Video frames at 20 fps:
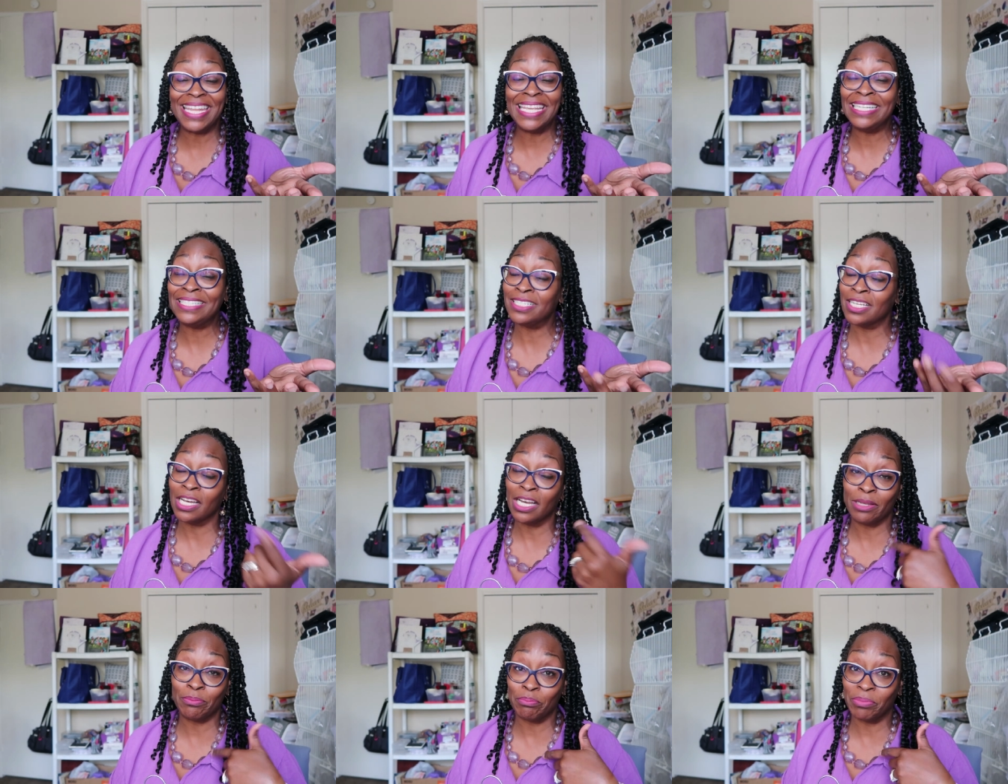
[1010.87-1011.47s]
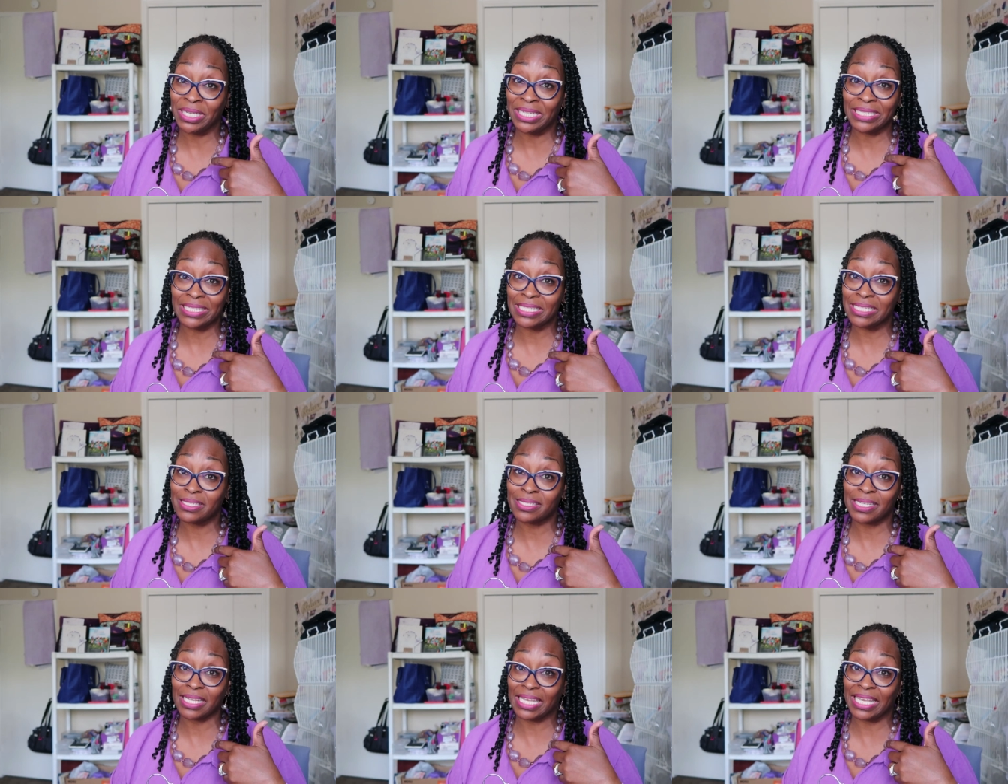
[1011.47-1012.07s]
need to unbutton
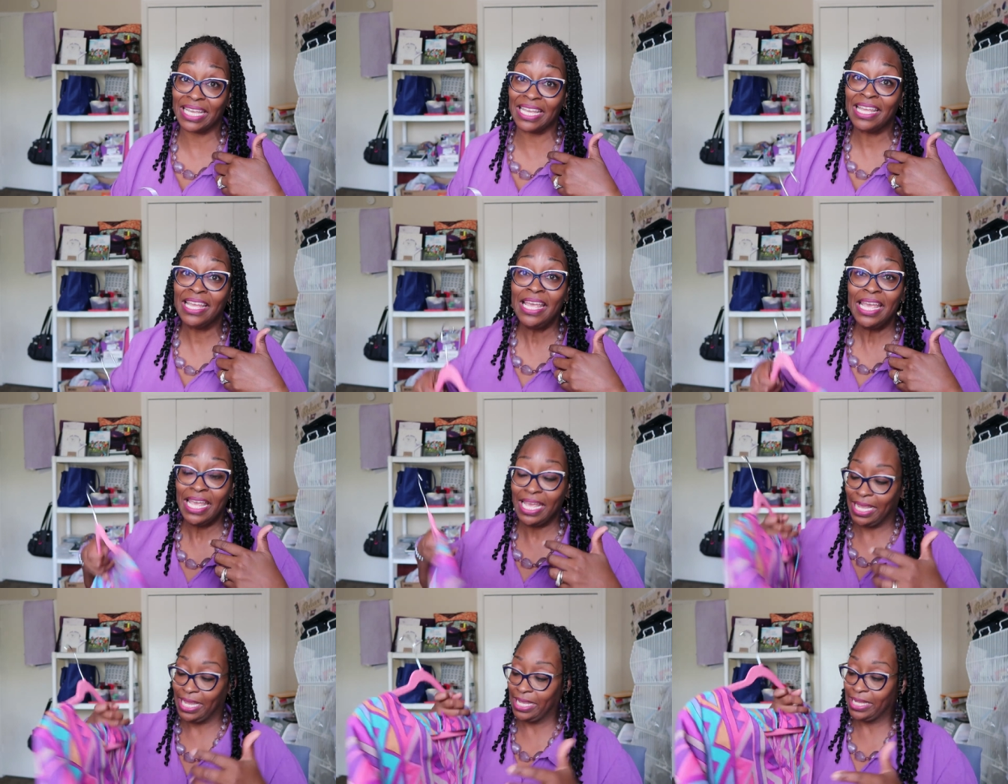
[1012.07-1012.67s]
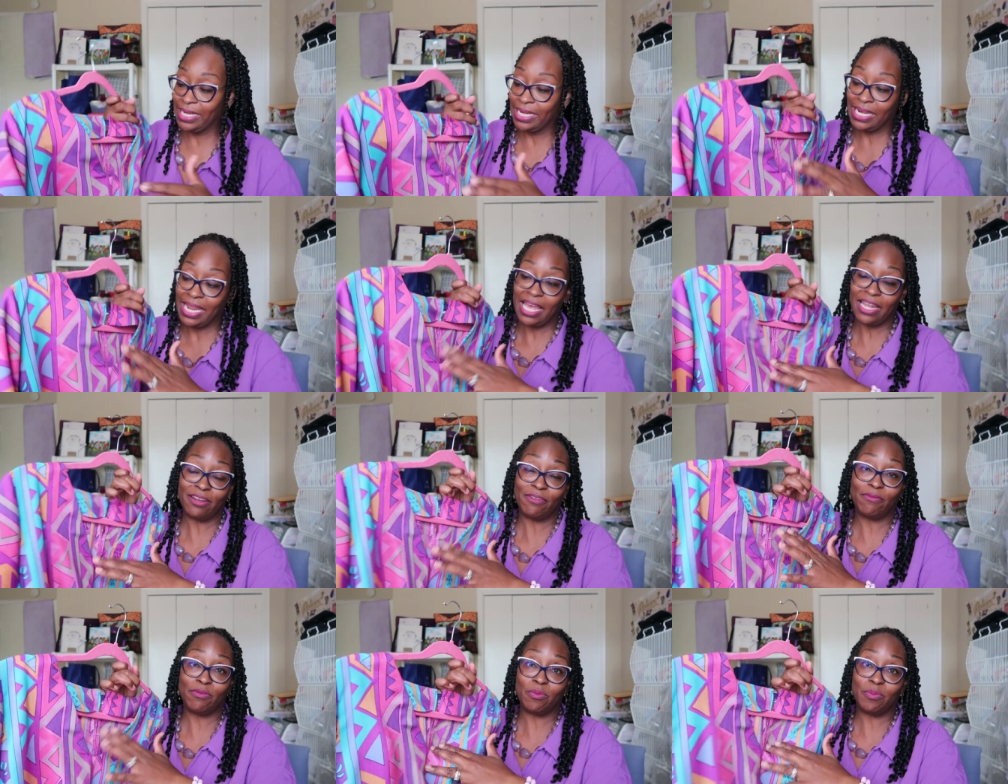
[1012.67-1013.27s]
this to get in and
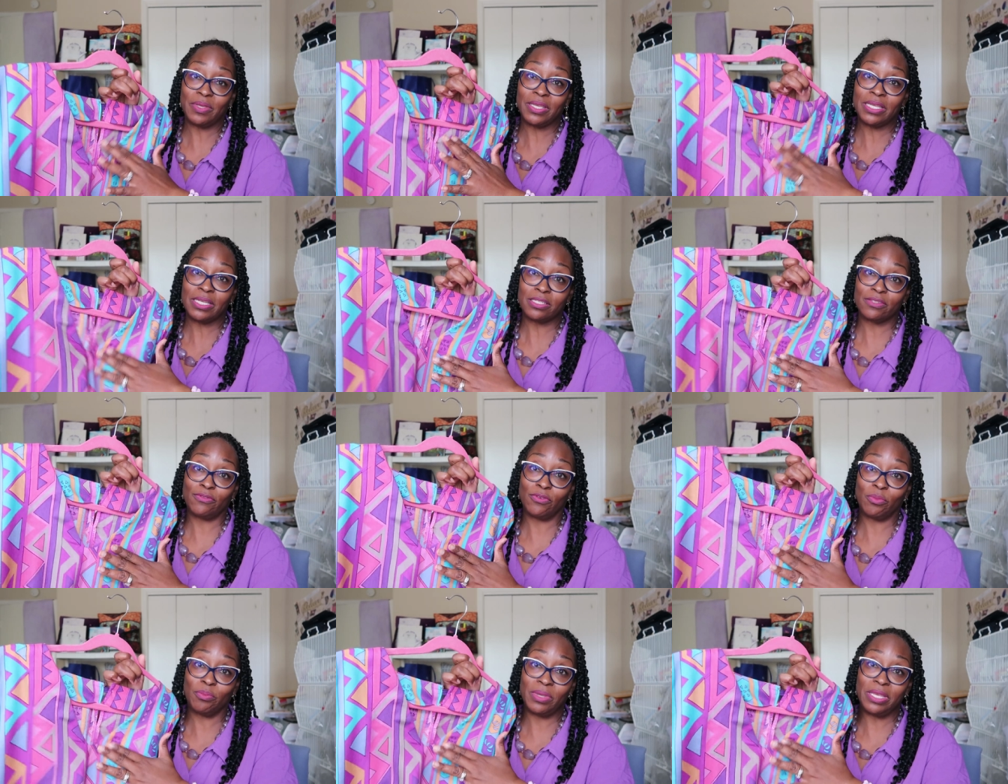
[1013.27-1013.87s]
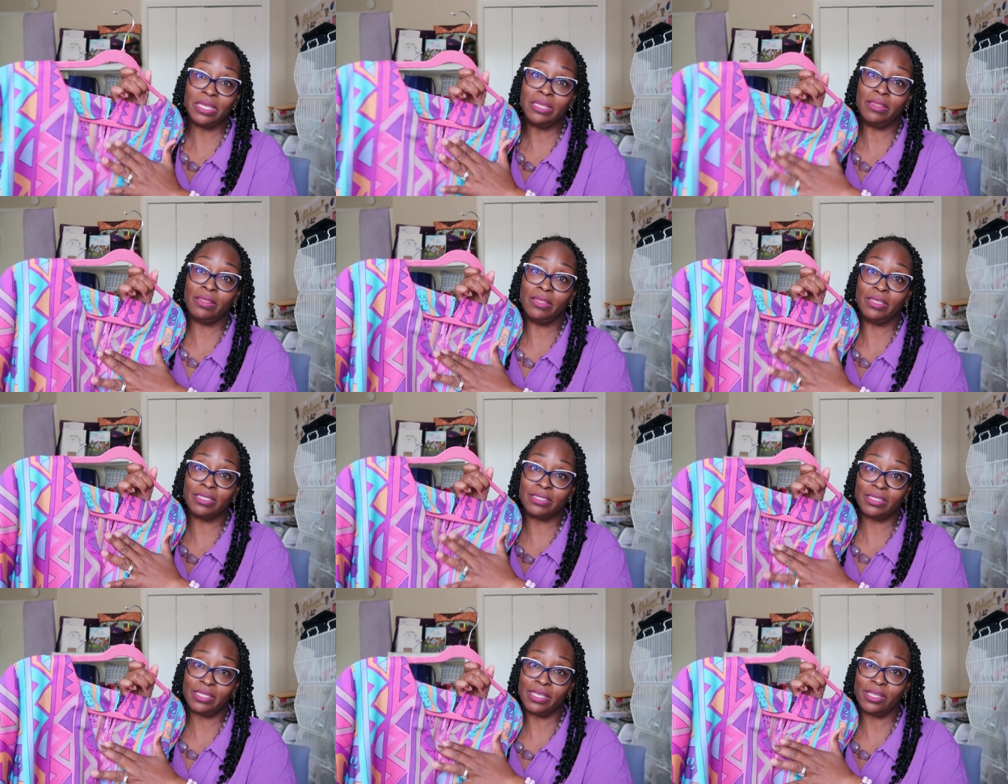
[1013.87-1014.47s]
out of it because for me
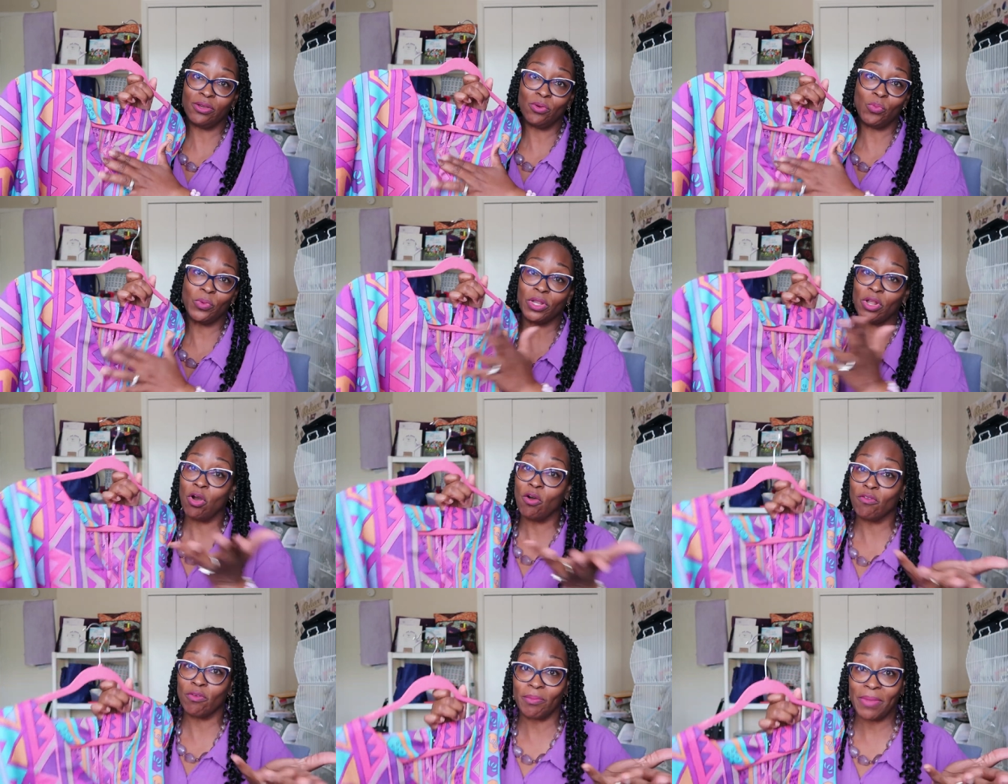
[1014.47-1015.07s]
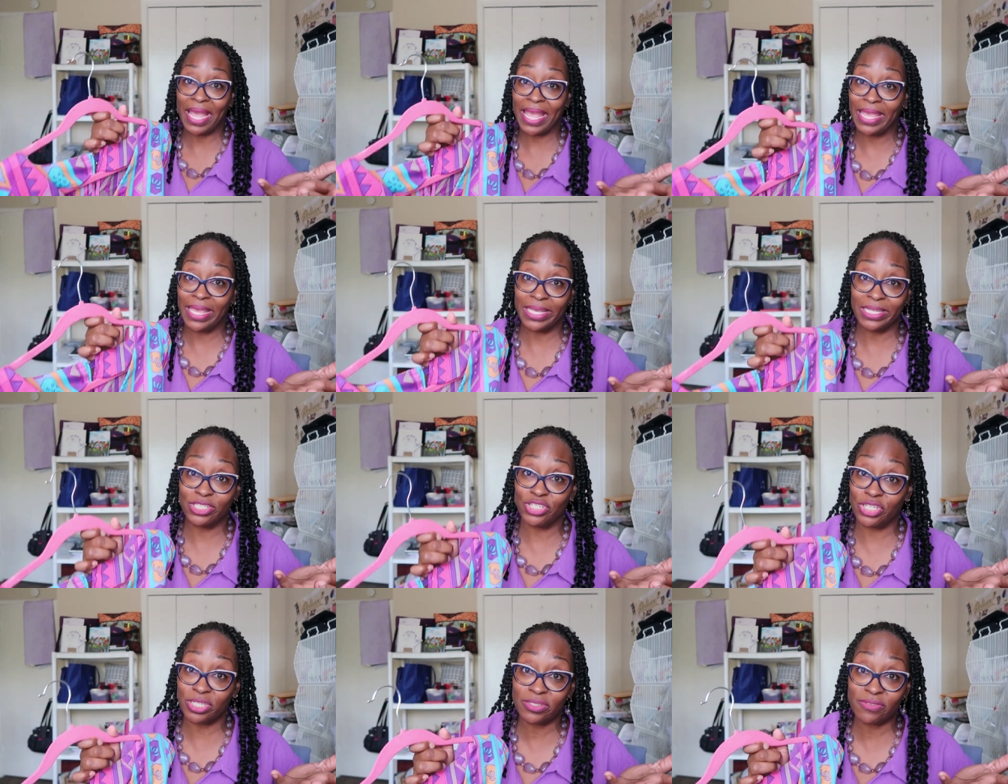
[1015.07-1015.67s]
this here went over my
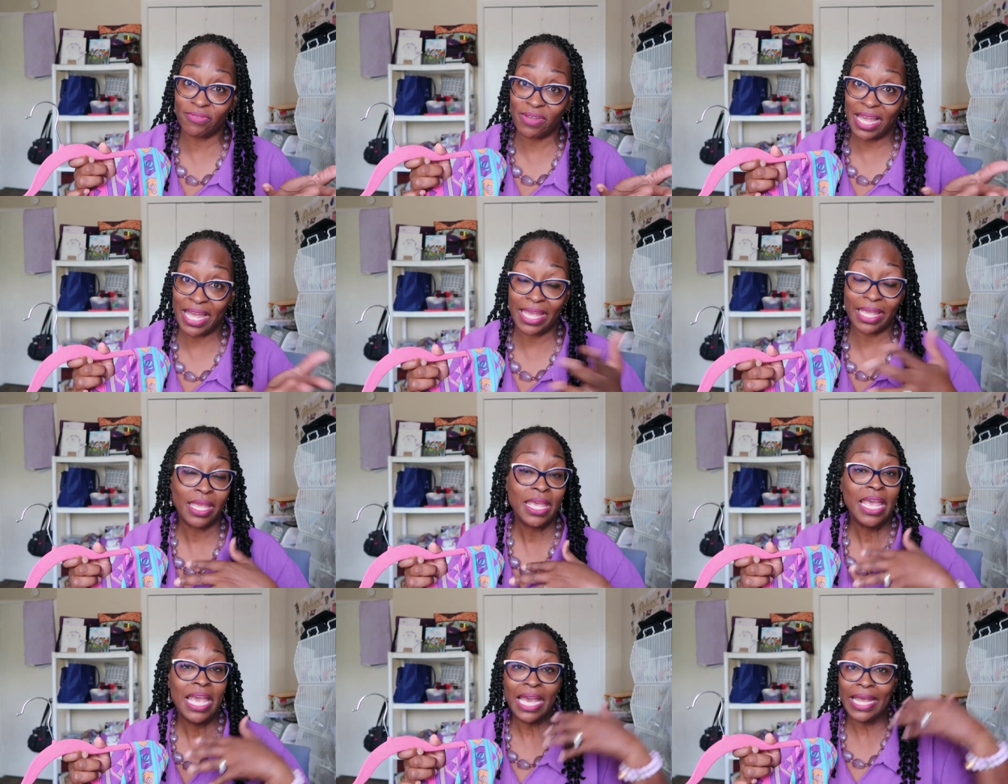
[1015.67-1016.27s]
head just fine